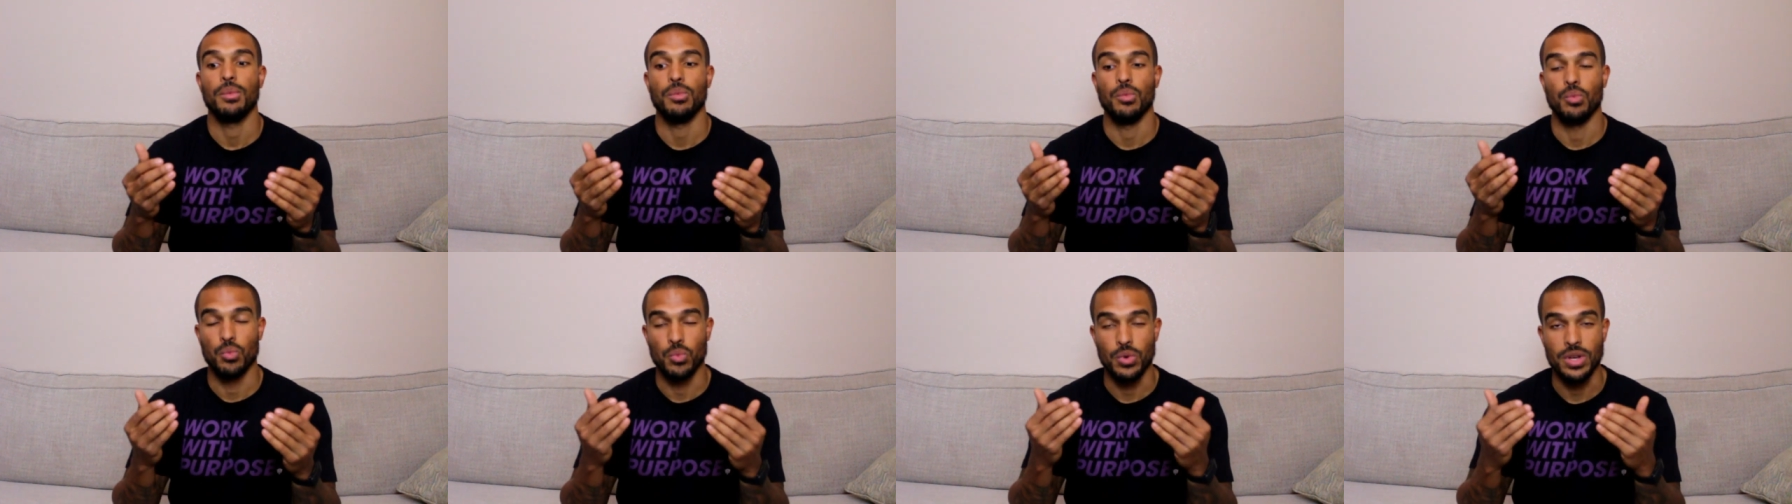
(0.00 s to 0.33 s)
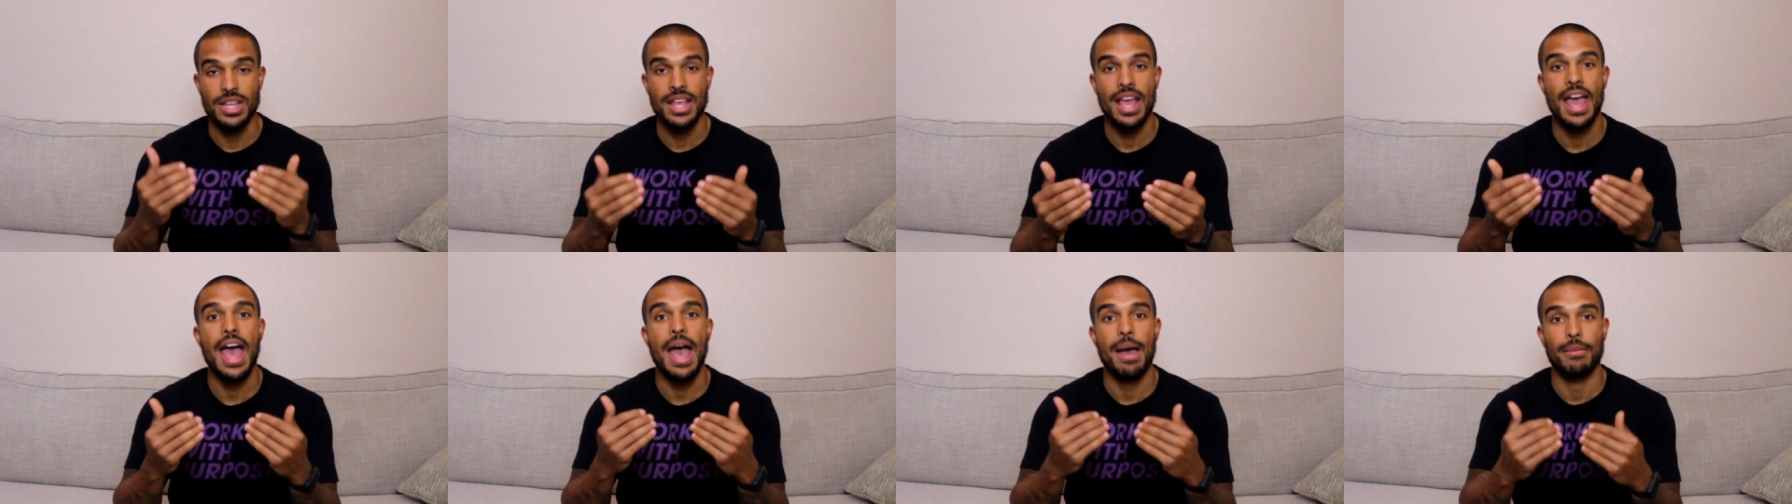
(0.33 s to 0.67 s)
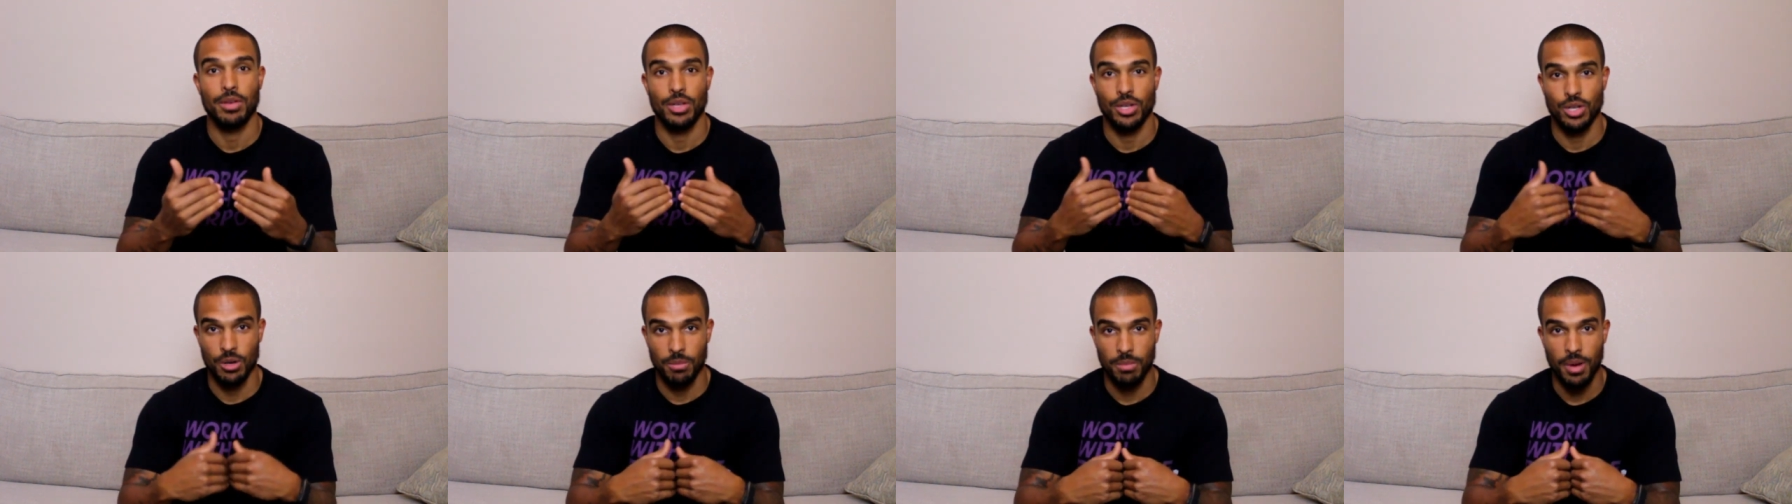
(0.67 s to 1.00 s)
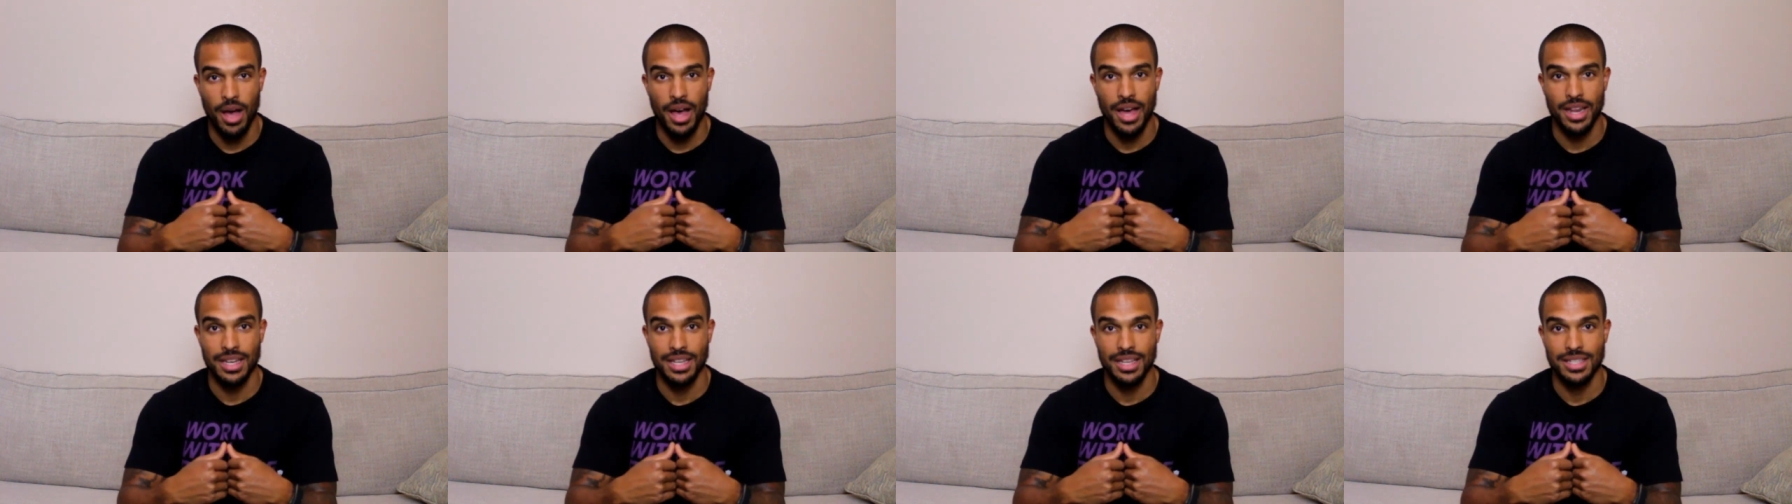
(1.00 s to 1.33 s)
rehabbing your
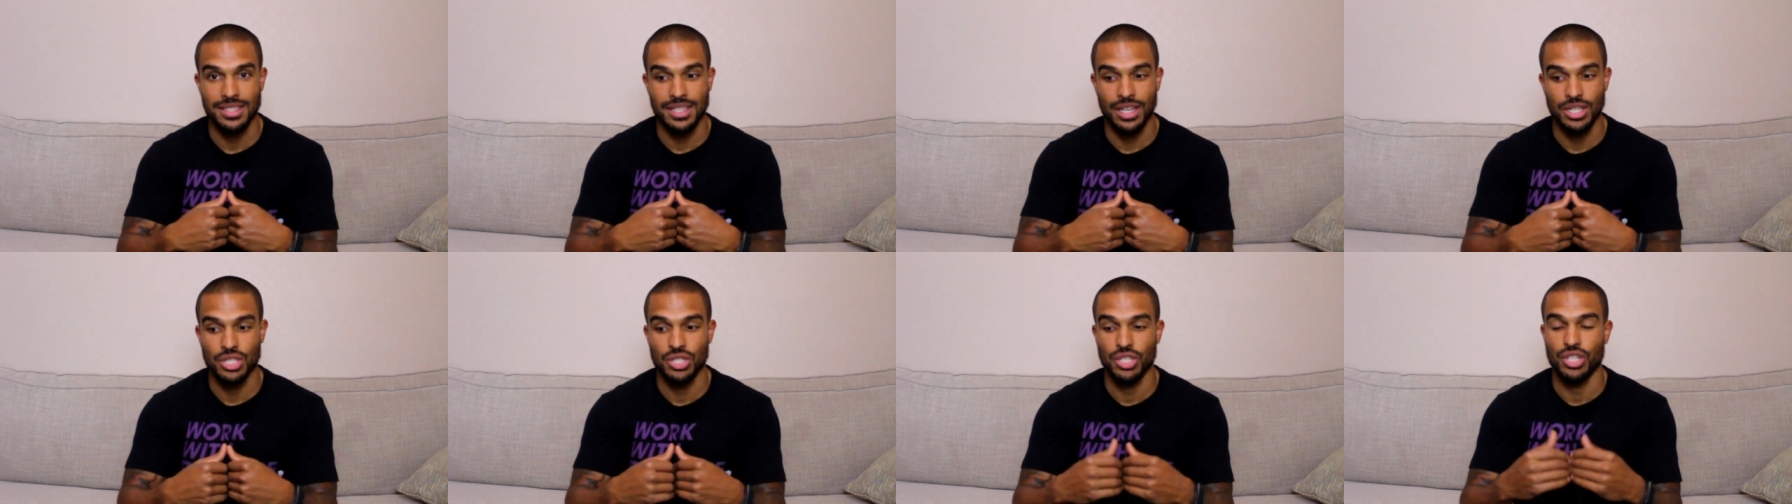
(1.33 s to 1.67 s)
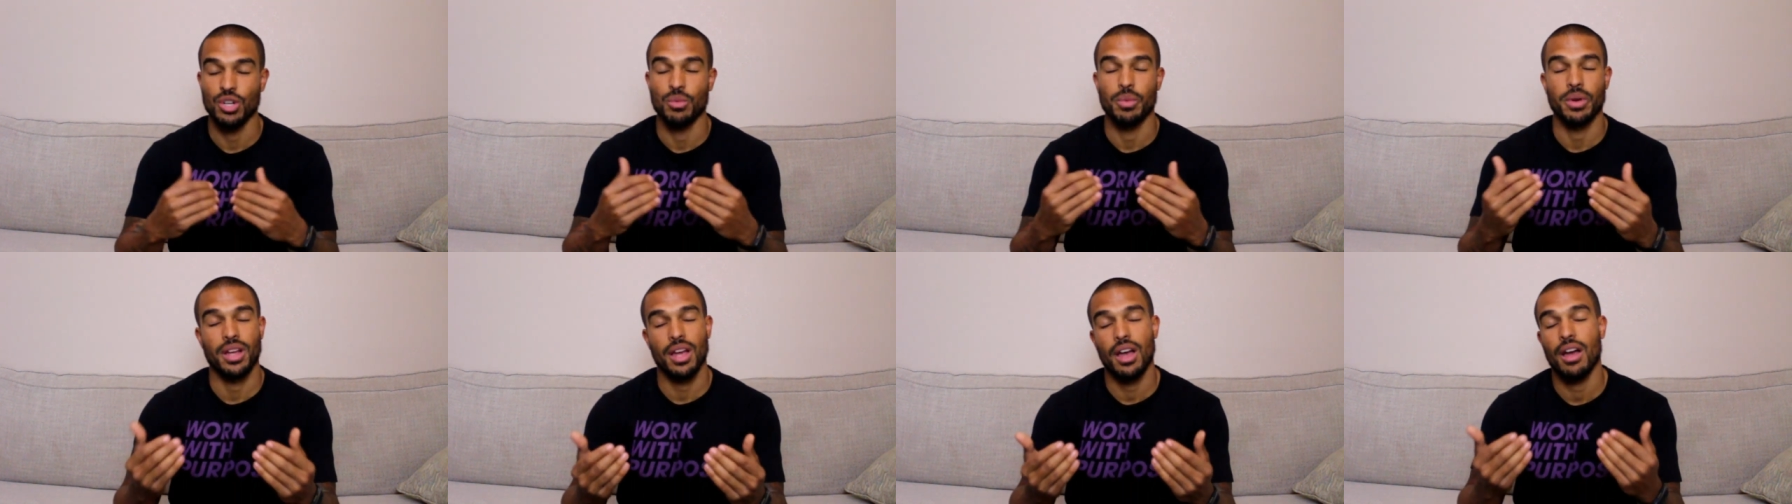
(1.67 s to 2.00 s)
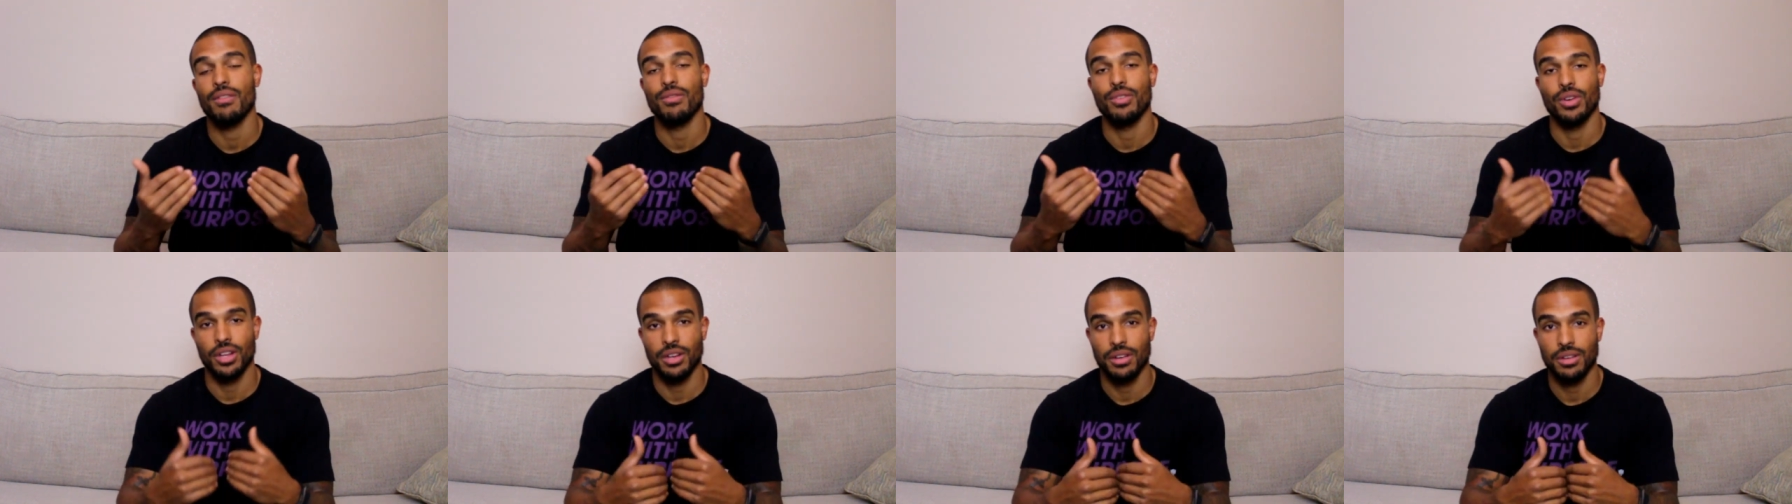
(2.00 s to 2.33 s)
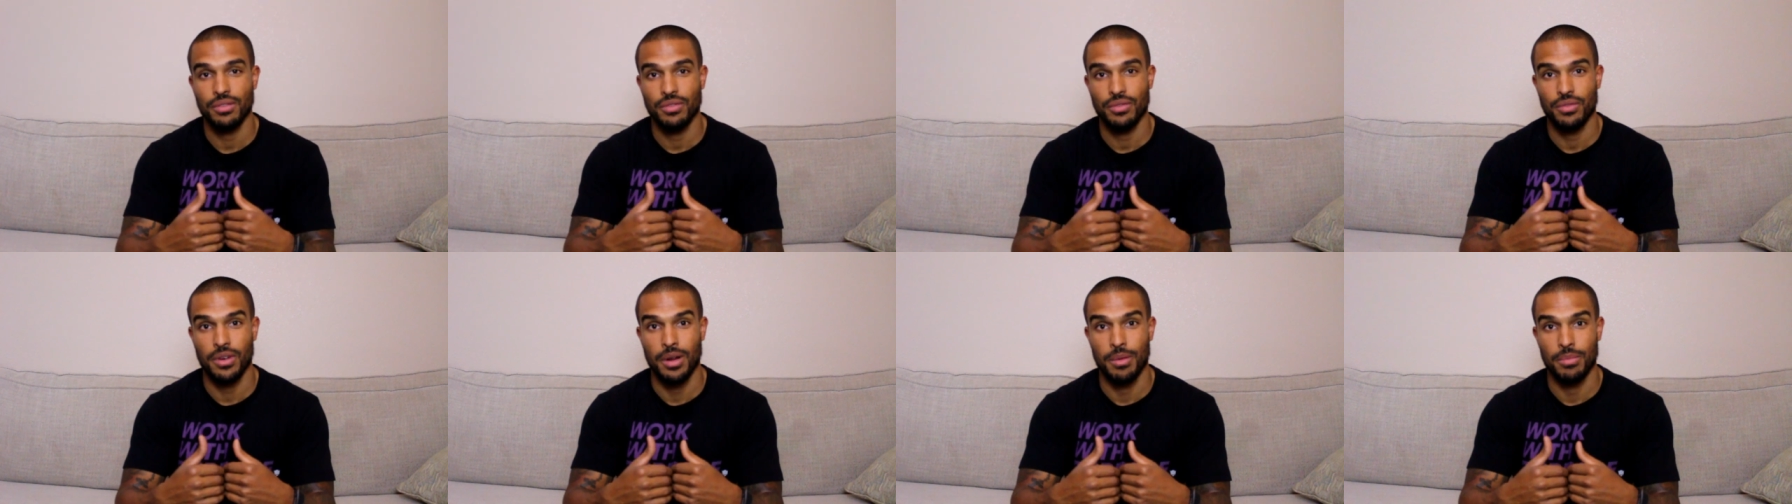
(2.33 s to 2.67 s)
body essentially or
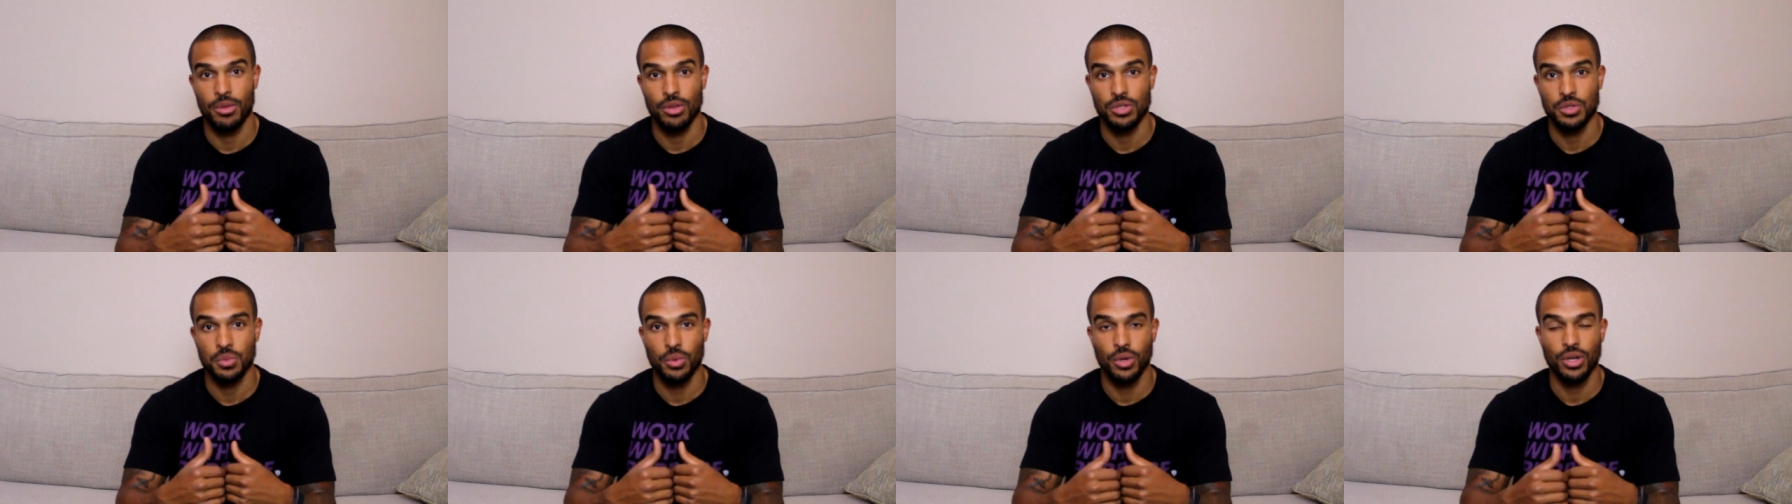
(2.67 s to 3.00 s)
recovering from those